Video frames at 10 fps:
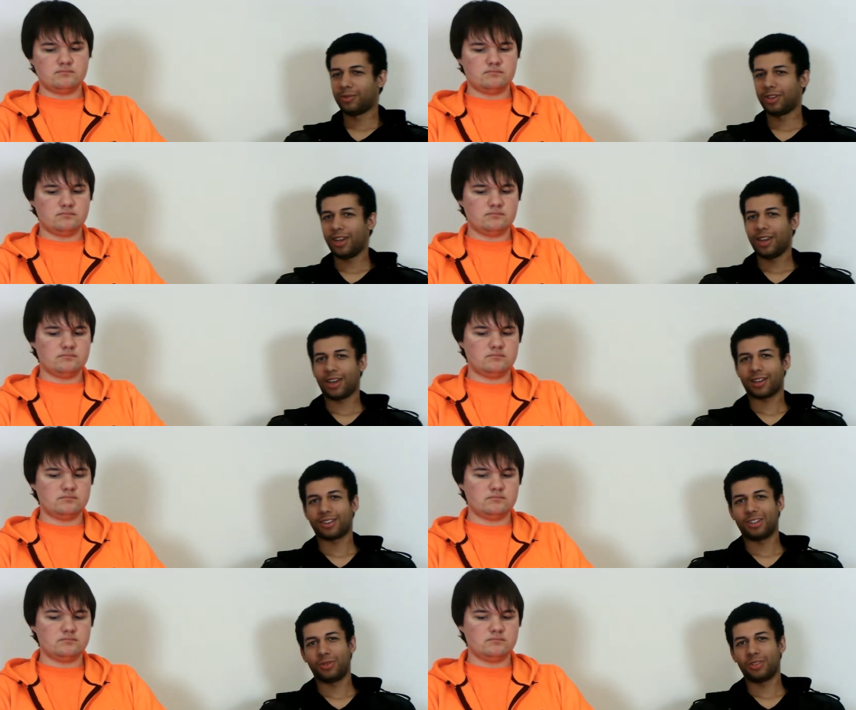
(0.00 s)
Speaker 1: Today, I
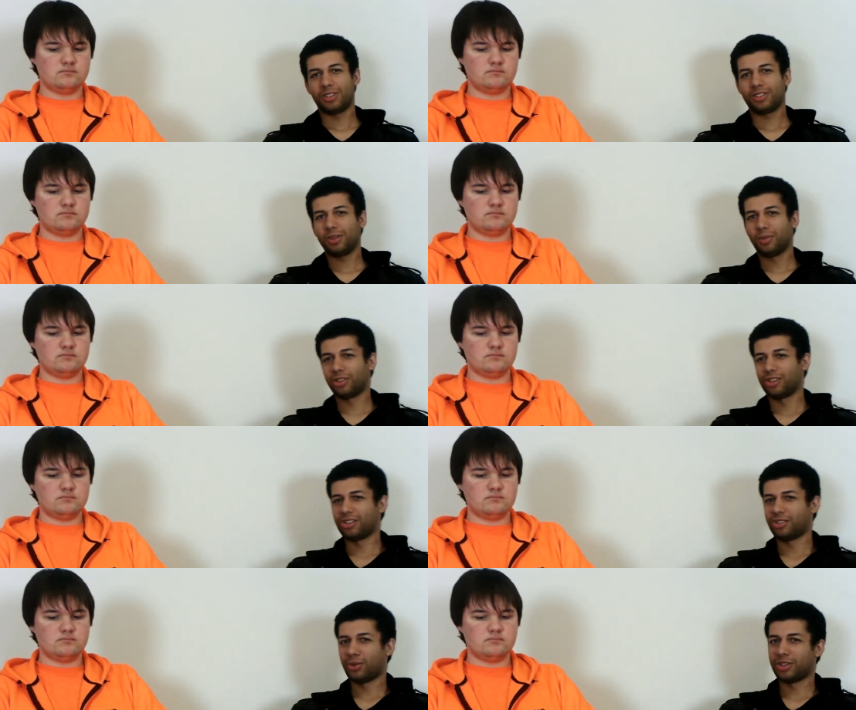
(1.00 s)
actually was in a similar
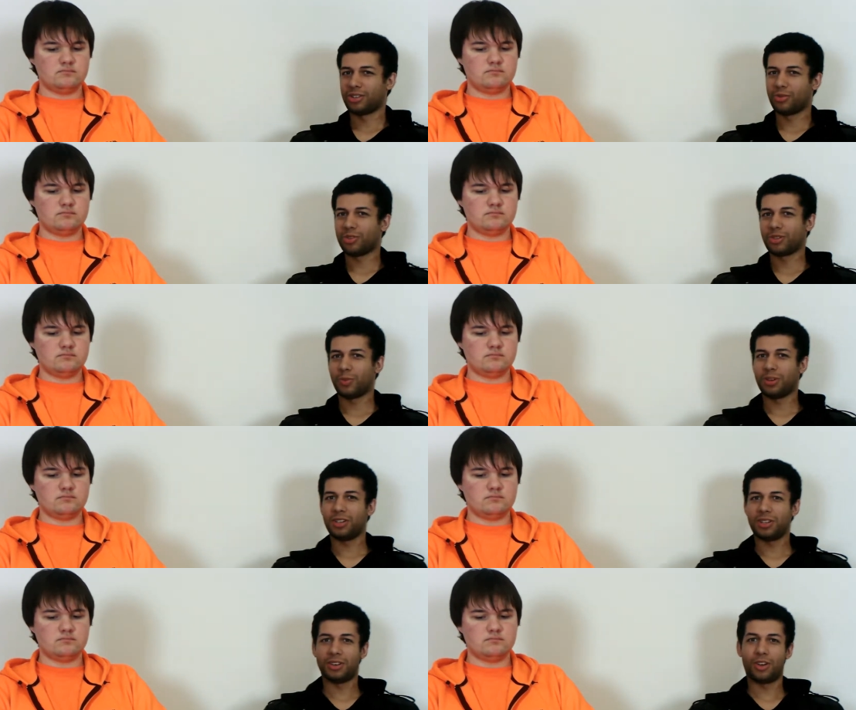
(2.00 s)
situation where somebody
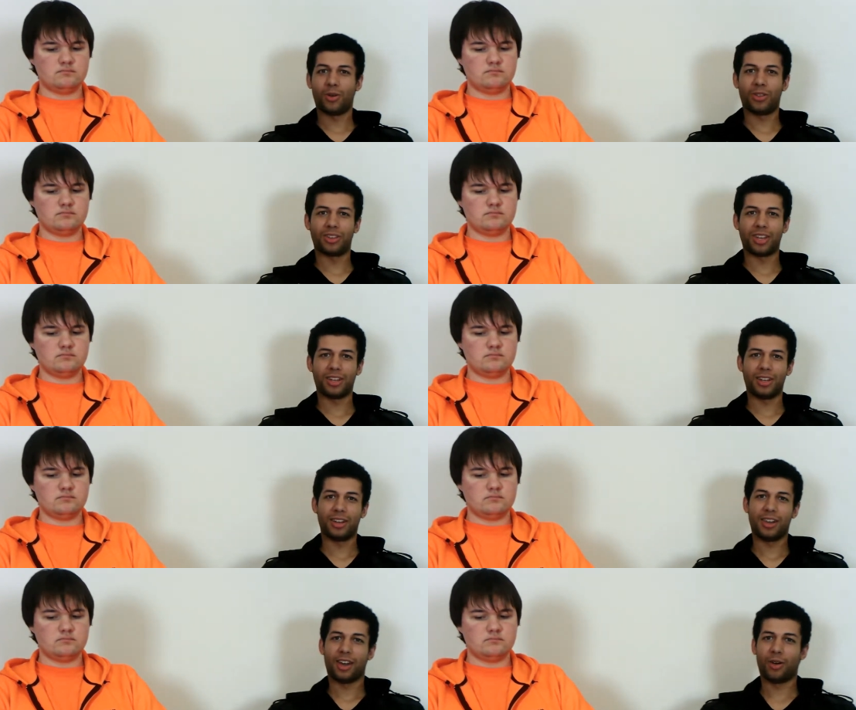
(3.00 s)
didn't know that they
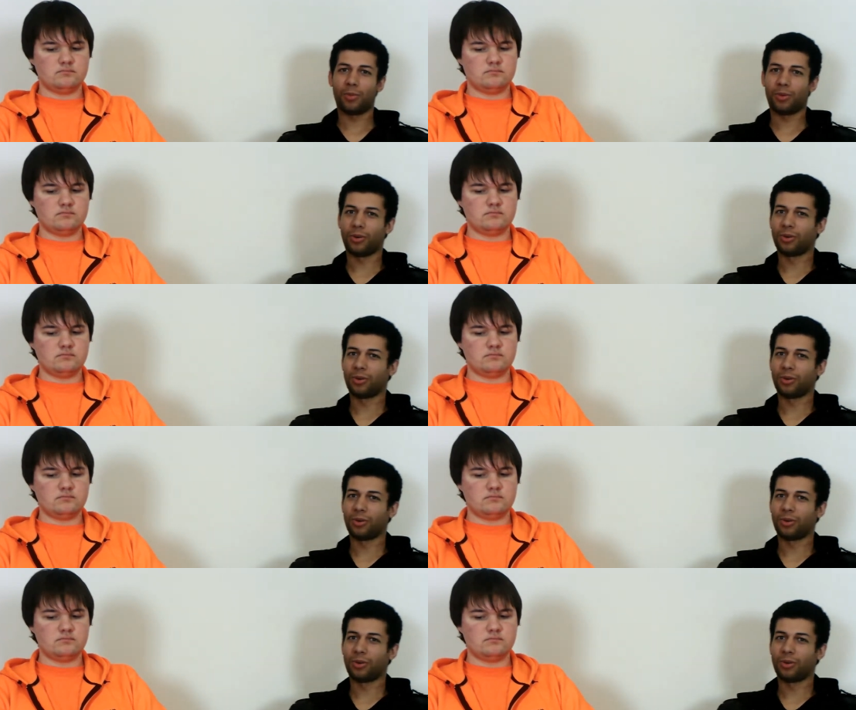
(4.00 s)
needed help